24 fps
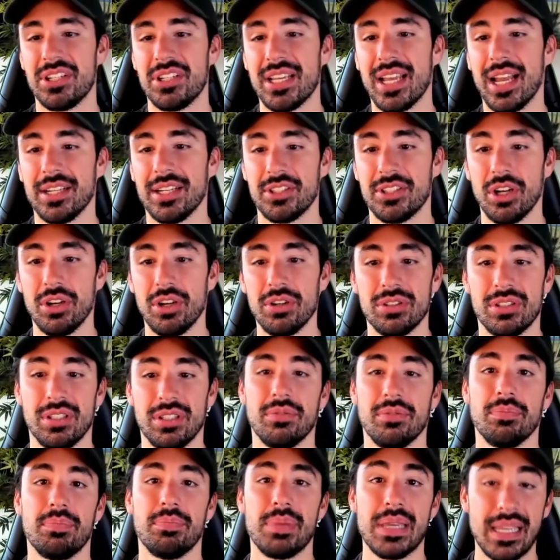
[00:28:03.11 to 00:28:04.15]
She got
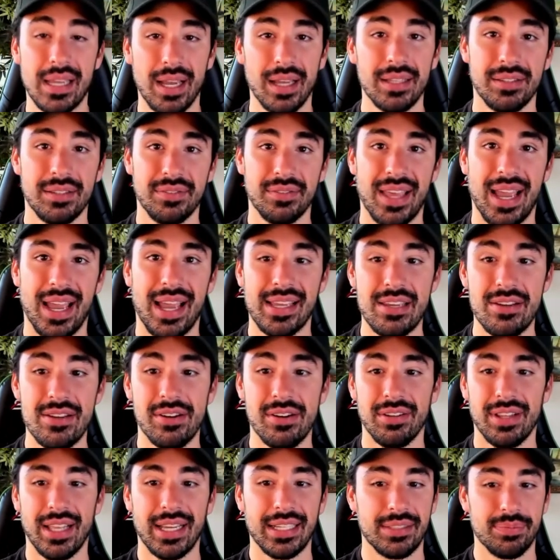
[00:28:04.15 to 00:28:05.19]
chosen because of that. You
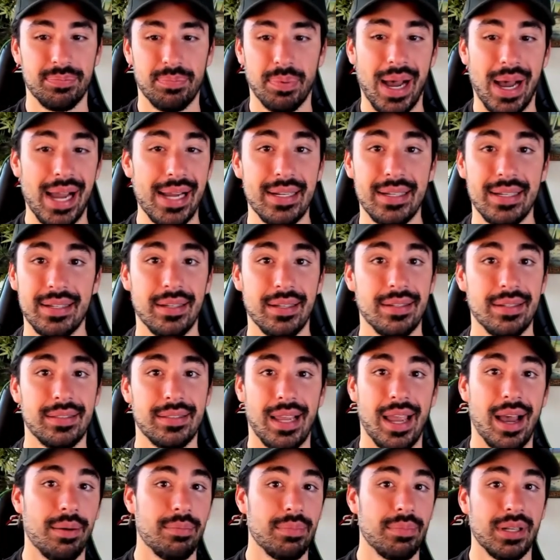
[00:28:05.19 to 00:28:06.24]
know, like Biden didn't
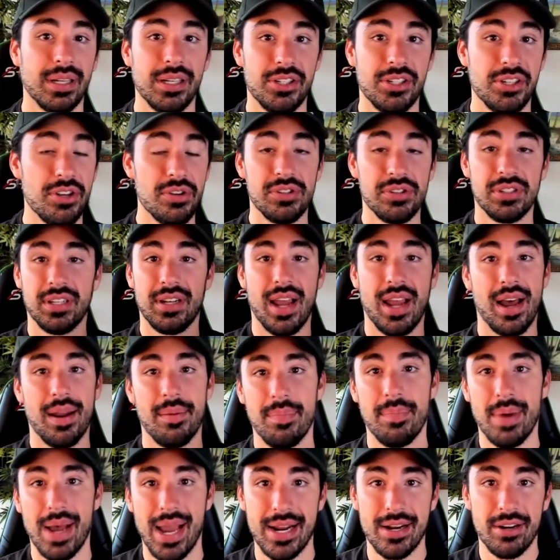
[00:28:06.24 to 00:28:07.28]
say, I'm going to choose a
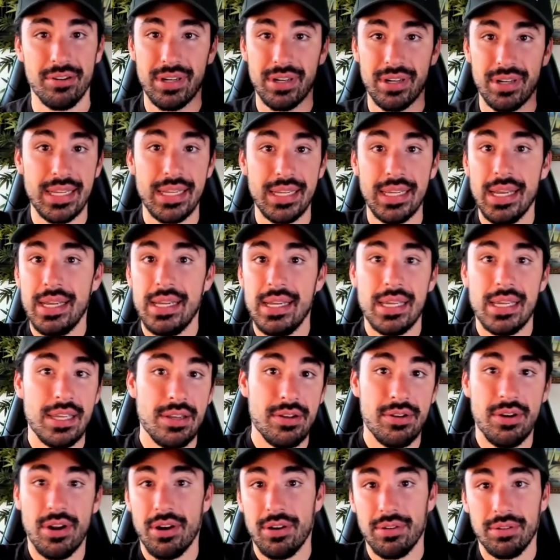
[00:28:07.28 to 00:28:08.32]
non binary,
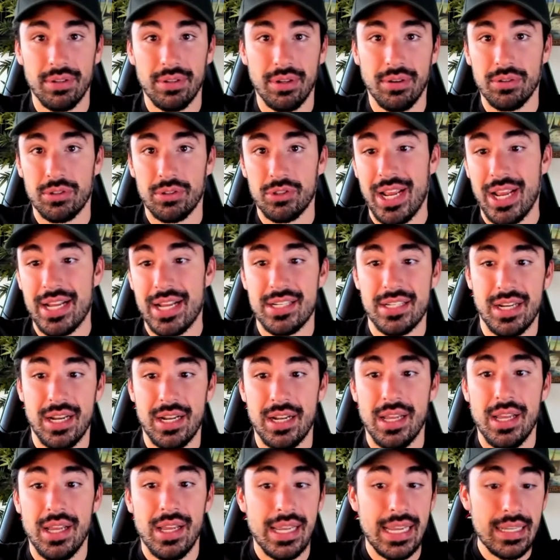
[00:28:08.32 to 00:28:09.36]
you know, trans.
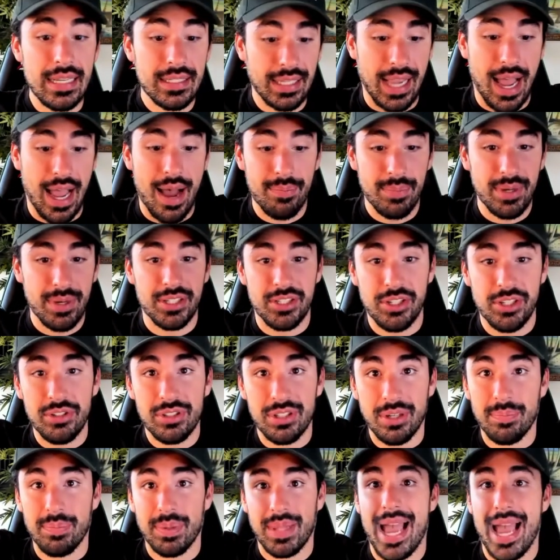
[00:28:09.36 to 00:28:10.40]
He's like, I'm going to
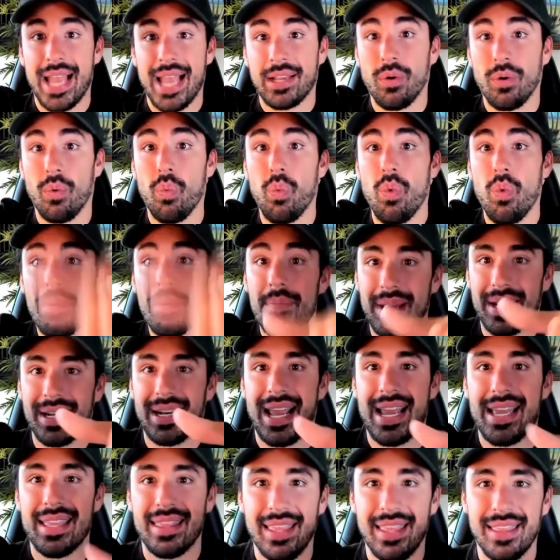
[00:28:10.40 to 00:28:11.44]
choose a black
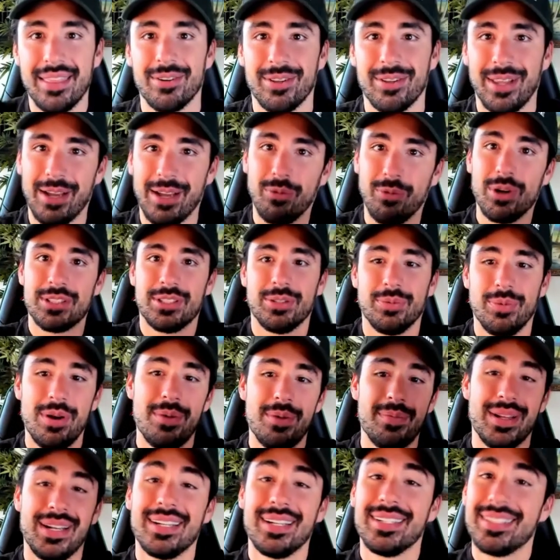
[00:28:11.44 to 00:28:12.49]
woman. And then they're like, what's a
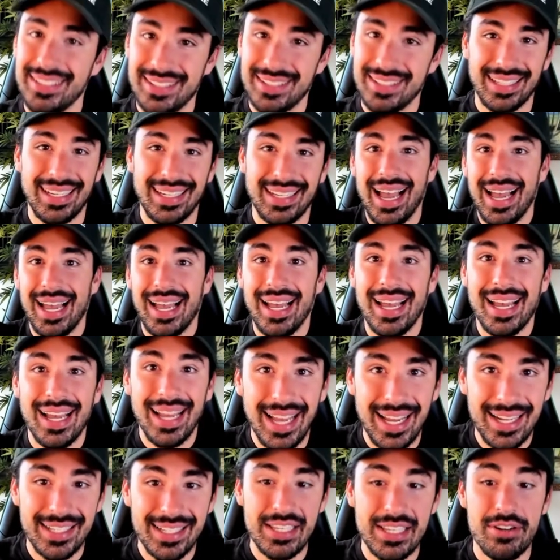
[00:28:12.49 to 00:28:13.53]
woman? And she's like,
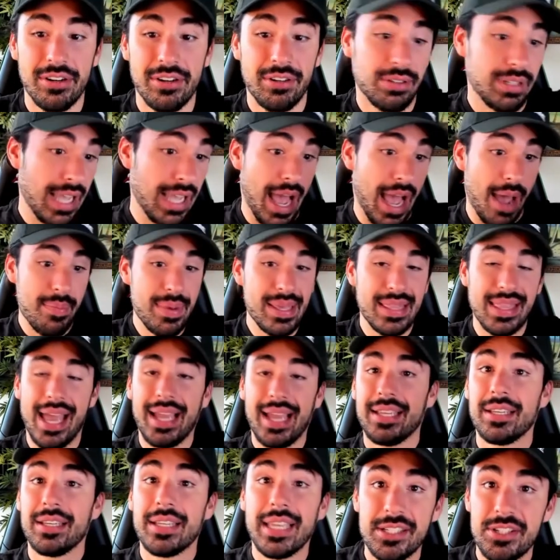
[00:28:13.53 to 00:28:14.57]
ah, you know, I mean,
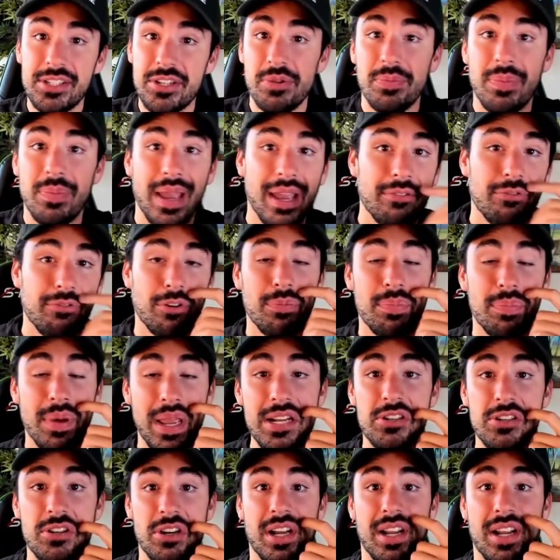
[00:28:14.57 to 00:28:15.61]
that could get you banned from
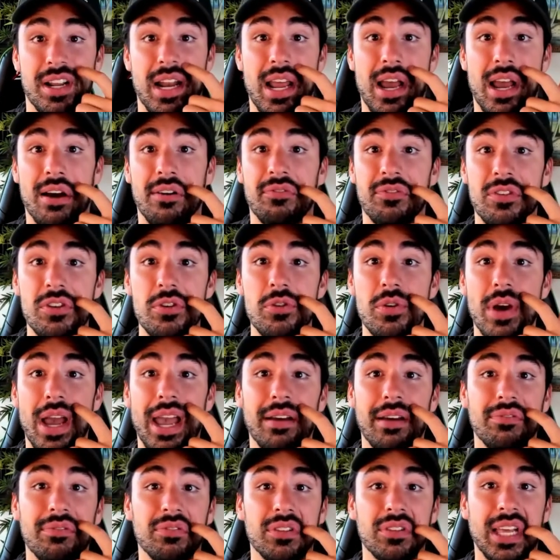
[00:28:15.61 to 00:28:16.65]
Patreon now if you
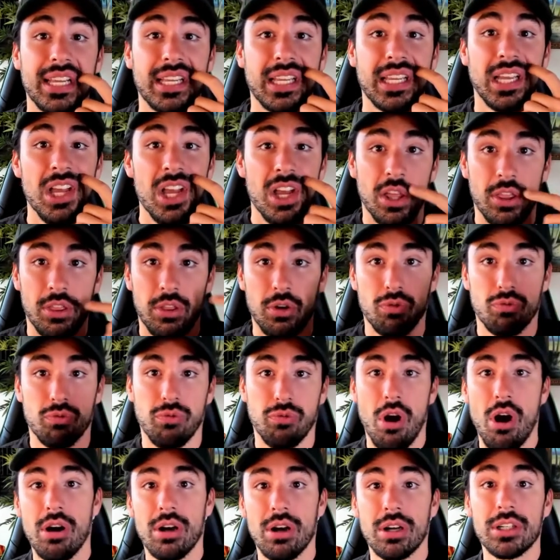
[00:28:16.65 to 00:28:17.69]
have like the
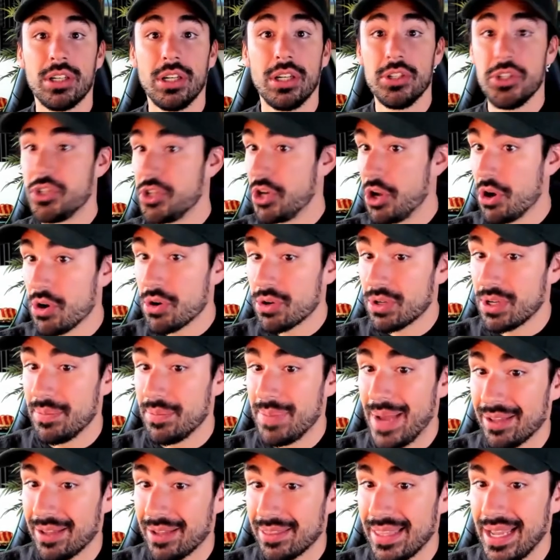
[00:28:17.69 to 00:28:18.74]
wrong joke
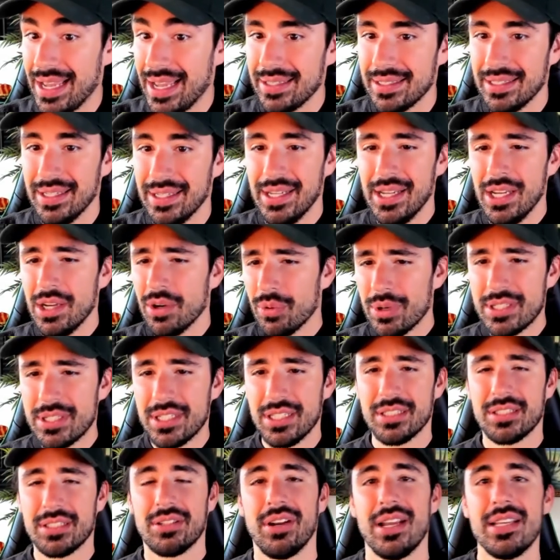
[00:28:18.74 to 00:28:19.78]
about that,
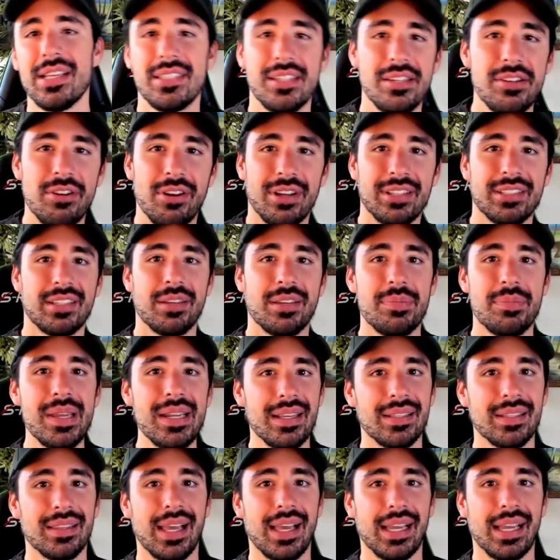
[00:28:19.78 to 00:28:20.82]
which is crazy. You know, as a
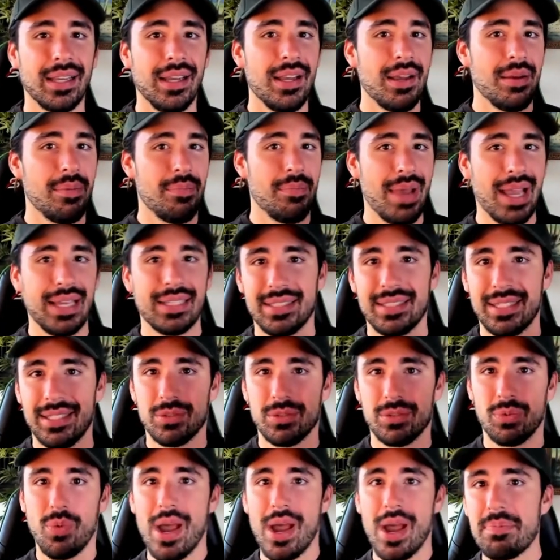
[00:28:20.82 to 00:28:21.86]
comedian, like,
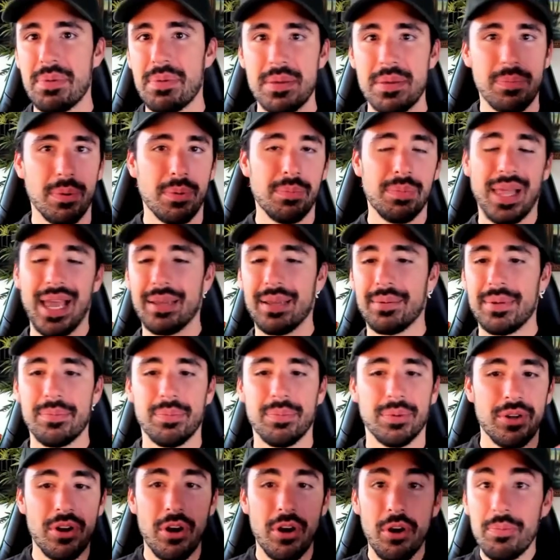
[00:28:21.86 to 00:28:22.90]
Mexicans, white people, black
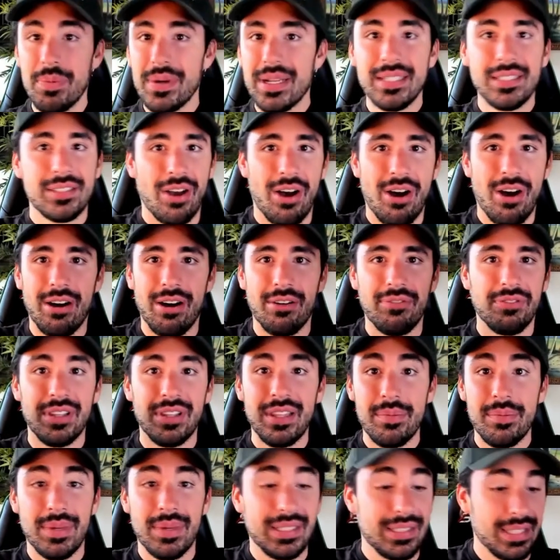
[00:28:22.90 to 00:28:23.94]
people, nobody's off
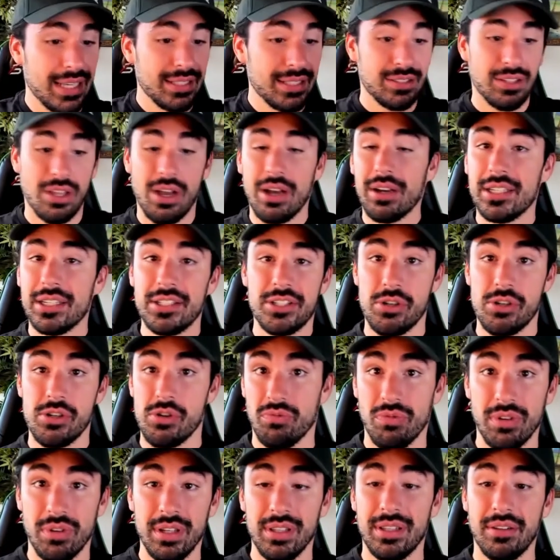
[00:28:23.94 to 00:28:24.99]
limits as long as
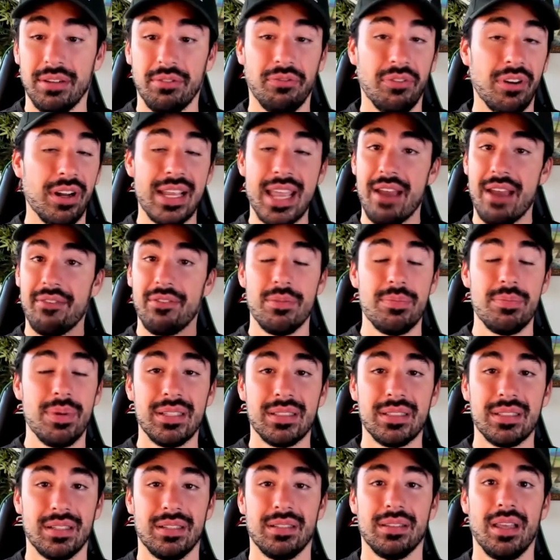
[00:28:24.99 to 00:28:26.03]
you're real and funny.
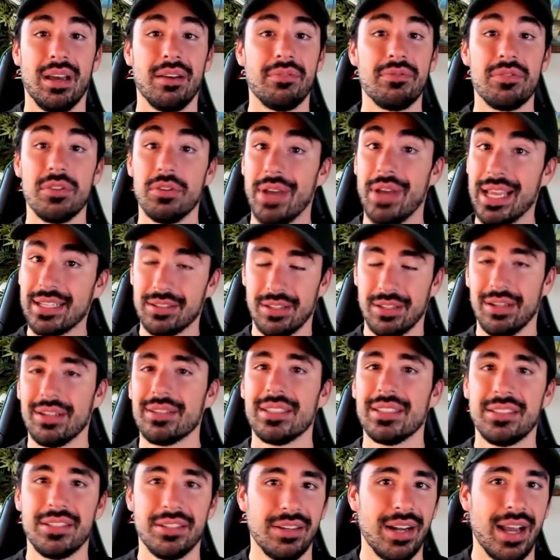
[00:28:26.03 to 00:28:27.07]
Everybody's going to love you as
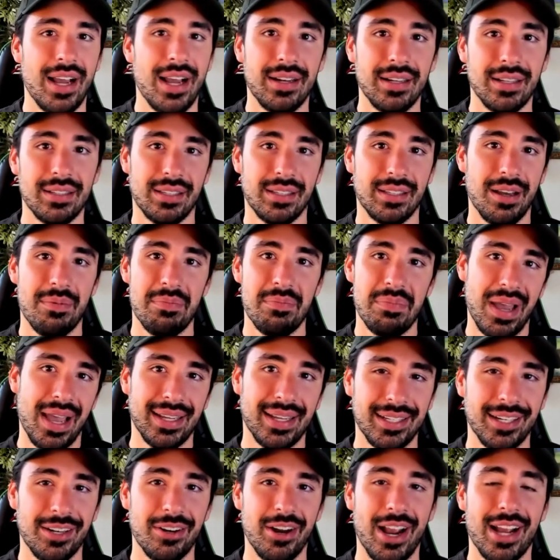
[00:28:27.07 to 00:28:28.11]
long as you're not a
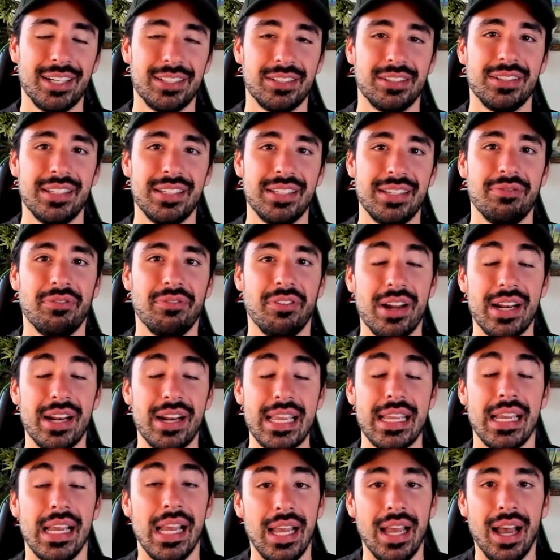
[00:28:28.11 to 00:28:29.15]
scumbag and you're actually
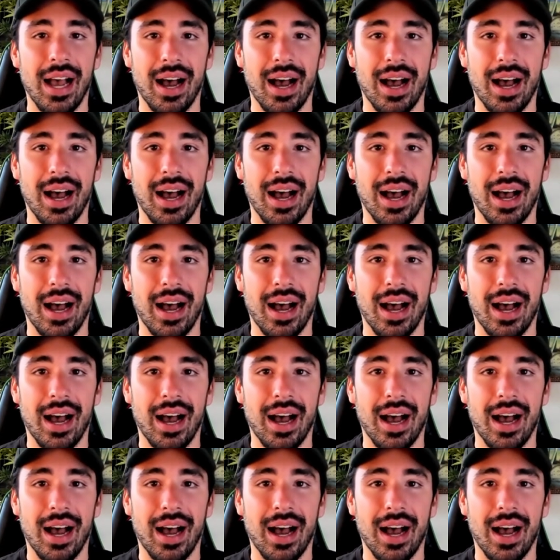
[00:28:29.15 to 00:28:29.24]
funny.